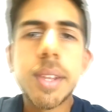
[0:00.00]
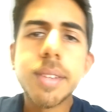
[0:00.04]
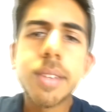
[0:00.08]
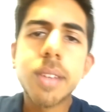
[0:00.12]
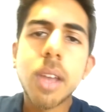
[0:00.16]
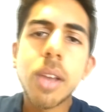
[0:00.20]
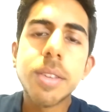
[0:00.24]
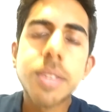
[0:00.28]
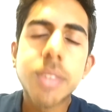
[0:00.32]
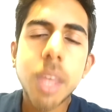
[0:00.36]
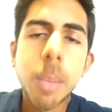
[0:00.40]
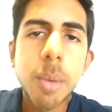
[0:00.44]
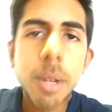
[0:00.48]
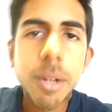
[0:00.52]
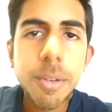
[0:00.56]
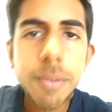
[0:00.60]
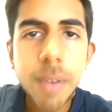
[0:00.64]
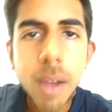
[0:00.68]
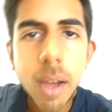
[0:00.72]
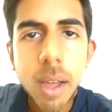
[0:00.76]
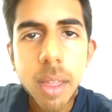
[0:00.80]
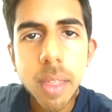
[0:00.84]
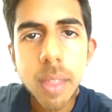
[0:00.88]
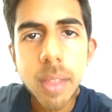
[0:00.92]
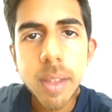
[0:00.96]
goes so much
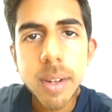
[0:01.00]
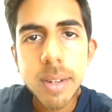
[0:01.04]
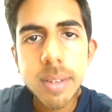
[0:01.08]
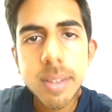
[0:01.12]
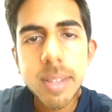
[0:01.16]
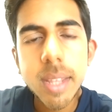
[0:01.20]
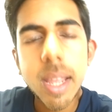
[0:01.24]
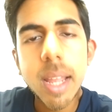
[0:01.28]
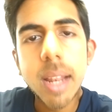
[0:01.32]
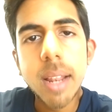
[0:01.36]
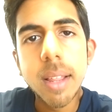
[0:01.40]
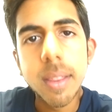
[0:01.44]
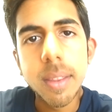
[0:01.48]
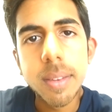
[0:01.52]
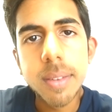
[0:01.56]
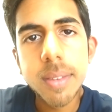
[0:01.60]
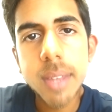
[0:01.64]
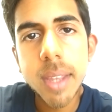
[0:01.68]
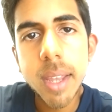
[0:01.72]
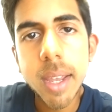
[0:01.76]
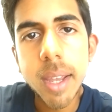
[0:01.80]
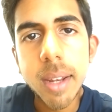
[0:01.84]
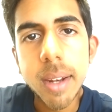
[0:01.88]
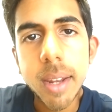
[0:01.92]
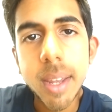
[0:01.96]
further than just healing the
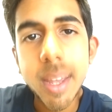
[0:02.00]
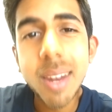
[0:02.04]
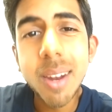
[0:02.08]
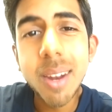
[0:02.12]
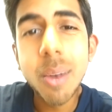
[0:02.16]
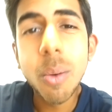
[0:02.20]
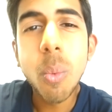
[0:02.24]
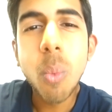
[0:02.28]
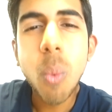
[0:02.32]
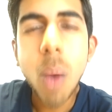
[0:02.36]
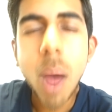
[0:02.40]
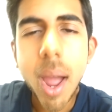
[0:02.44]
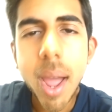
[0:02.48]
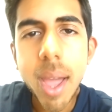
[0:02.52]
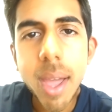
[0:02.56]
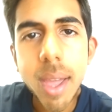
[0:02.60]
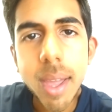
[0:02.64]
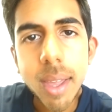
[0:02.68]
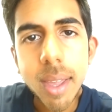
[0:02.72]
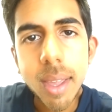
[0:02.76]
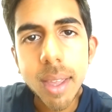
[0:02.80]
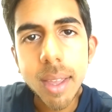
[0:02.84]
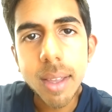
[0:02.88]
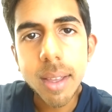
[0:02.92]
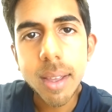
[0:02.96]
skin. In a
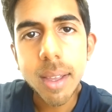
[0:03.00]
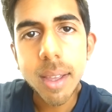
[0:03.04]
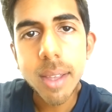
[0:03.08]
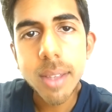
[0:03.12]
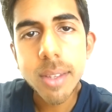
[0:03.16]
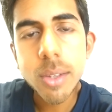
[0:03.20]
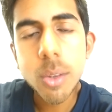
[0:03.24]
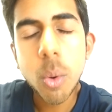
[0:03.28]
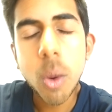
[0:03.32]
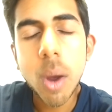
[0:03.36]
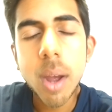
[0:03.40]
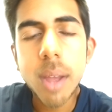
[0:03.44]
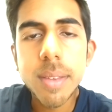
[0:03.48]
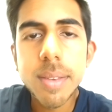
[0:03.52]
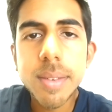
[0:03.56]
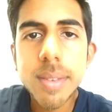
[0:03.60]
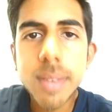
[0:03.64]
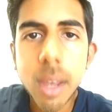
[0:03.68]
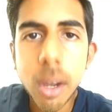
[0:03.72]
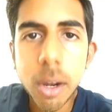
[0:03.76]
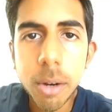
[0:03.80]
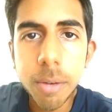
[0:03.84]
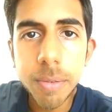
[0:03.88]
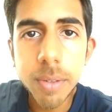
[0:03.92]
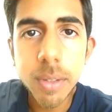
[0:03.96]
way, it's quite
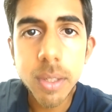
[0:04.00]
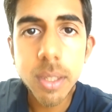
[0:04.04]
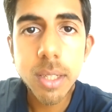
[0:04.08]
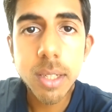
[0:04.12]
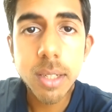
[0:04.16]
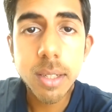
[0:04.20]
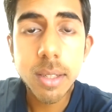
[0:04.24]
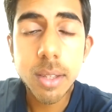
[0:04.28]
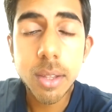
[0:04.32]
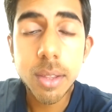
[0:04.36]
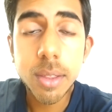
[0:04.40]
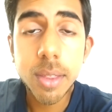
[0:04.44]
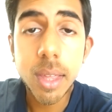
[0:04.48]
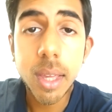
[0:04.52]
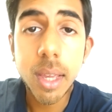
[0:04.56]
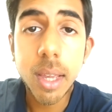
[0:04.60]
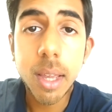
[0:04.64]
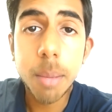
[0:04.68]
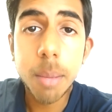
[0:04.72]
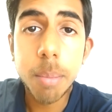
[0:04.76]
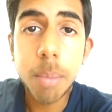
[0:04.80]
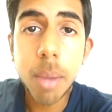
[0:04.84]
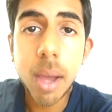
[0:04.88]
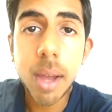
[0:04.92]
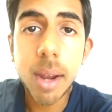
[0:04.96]
selfish just to think
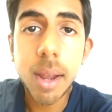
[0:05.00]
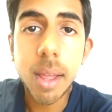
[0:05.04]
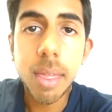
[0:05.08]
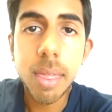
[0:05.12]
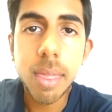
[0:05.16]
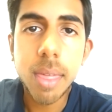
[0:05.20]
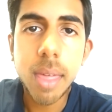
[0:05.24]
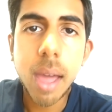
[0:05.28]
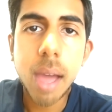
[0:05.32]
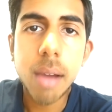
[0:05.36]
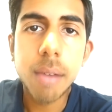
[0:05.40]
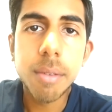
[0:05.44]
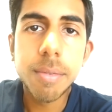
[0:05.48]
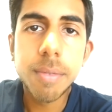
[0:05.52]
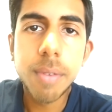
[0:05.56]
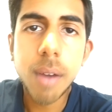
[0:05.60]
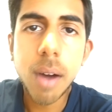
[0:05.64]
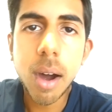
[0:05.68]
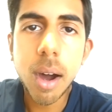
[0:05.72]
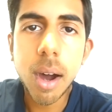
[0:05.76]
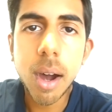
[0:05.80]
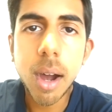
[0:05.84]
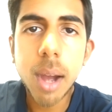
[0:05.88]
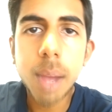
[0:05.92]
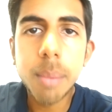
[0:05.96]
about it that
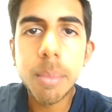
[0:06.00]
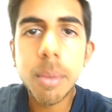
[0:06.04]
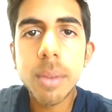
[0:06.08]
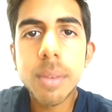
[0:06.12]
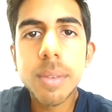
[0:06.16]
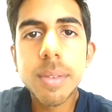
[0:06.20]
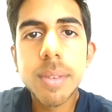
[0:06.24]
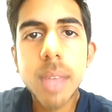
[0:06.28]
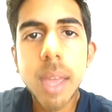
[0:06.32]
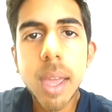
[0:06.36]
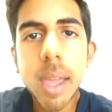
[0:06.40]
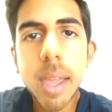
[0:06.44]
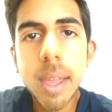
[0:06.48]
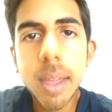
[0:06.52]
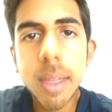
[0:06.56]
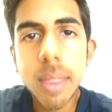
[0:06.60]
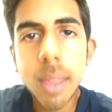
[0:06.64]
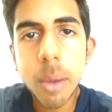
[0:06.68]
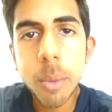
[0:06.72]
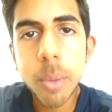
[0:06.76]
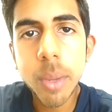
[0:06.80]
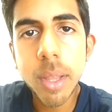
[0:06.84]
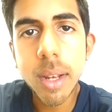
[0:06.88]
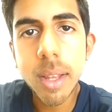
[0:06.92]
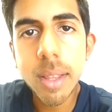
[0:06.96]
far. I'm not saying
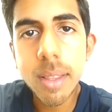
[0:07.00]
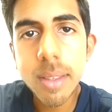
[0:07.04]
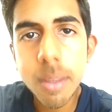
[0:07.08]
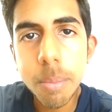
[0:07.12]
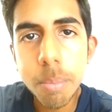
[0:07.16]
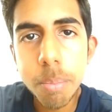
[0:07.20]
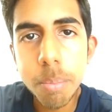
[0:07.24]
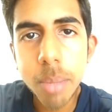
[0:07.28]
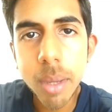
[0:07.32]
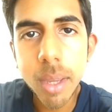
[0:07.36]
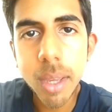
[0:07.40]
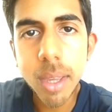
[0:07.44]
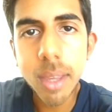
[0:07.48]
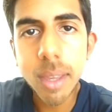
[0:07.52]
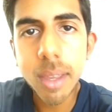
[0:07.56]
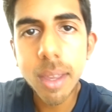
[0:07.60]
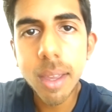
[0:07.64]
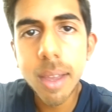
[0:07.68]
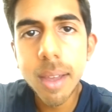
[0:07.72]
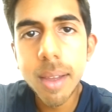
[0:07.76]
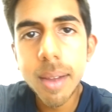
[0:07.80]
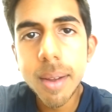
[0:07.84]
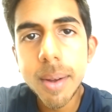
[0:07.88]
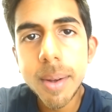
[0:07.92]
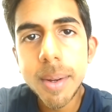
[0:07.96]
that we need to be
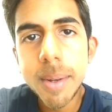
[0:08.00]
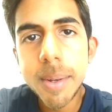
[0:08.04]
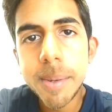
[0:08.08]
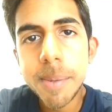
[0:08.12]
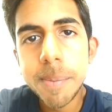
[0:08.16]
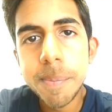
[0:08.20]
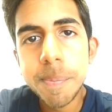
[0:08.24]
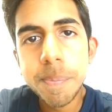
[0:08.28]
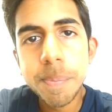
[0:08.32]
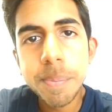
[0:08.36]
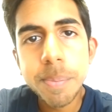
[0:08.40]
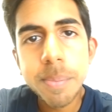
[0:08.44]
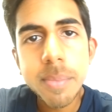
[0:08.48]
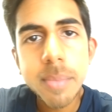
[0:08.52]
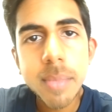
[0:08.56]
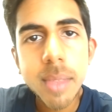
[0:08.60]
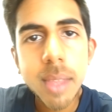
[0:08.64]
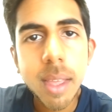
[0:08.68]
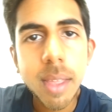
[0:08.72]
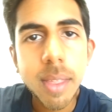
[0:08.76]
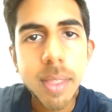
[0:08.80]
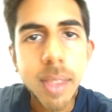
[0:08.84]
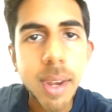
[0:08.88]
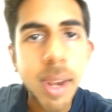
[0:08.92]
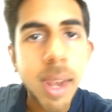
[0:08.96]

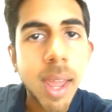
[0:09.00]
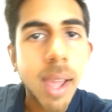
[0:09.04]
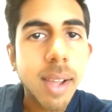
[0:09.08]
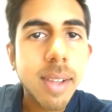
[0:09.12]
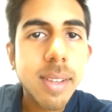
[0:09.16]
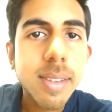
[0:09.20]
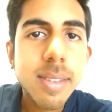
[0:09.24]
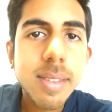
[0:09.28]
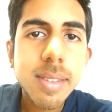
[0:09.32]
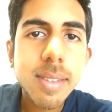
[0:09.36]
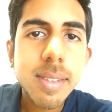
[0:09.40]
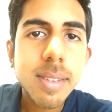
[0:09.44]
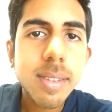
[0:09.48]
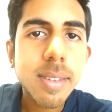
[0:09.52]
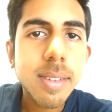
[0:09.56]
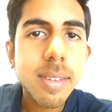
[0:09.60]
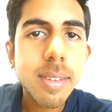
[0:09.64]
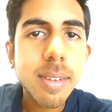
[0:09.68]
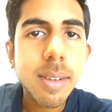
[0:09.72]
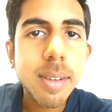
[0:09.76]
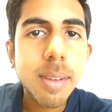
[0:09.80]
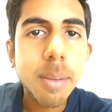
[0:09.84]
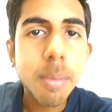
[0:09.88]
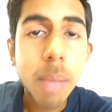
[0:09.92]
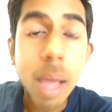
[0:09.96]
the next
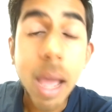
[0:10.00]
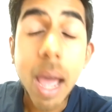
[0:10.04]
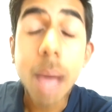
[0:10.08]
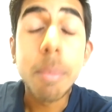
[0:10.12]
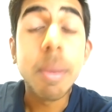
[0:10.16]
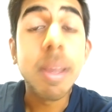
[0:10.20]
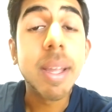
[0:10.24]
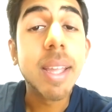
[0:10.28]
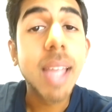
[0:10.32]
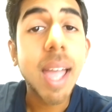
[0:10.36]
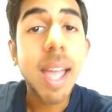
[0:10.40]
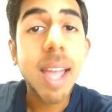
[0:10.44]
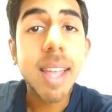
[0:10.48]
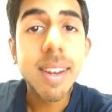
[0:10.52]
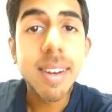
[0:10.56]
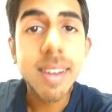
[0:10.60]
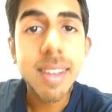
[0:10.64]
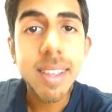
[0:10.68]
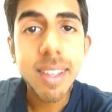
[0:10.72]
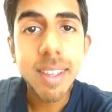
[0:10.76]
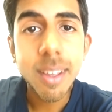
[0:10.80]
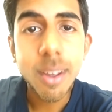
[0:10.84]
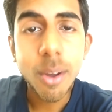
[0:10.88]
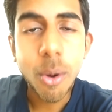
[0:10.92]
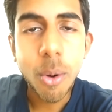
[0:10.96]
Mahatma
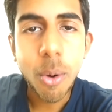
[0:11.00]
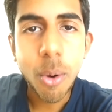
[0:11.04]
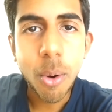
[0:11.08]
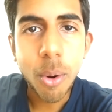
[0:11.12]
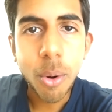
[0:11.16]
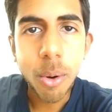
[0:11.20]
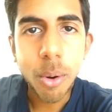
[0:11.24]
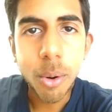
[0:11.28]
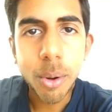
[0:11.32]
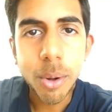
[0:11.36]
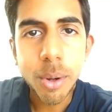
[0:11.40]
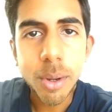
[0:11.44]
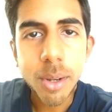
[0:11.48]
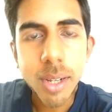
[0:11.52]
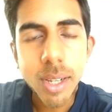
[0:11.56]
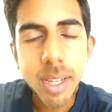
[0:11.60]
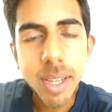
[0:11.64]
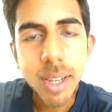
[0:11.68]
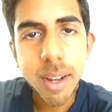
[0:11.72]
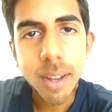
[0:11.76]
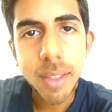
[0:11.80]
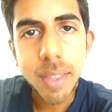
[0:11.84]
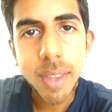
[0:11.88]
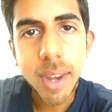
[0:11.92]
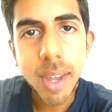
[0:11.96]
Gandhi or,
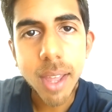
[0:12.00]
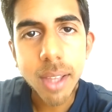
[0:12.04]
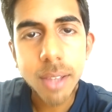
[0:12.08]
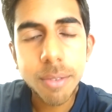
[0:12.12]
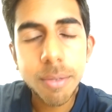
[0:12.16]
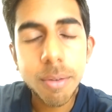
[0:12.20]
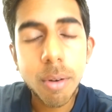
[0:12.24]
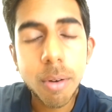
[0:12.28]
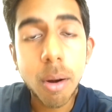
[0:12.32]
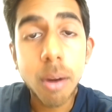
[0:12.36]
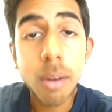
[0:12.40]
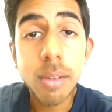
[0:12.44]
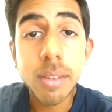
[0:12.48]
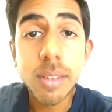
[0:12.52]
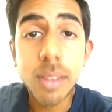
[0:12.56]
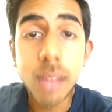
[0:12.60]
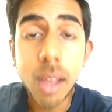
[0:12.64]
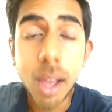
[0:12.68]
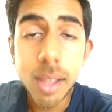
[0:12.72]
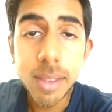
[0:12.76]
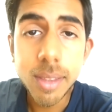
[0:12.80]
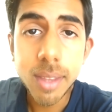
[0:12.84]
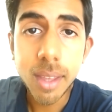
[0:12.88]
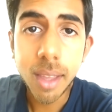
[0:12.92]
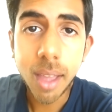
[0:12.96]
you know, the next Florence
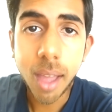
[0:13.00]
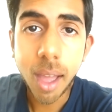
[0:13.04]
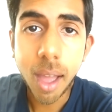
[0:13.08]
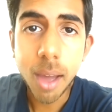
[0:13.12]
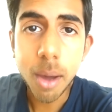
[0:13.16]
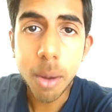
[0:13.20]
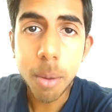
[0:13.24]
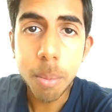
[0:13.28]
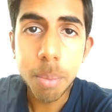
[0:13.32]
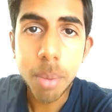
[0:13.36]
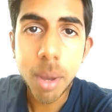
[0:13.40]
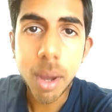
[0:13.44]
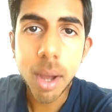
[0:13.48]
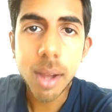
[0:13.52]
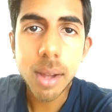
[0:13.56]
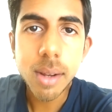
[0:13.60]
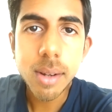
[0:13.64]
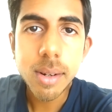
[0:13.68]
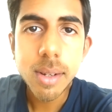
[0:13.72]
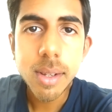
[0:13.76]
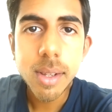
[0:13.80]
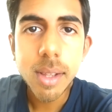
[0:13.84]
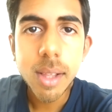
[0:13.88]
Nightingale, but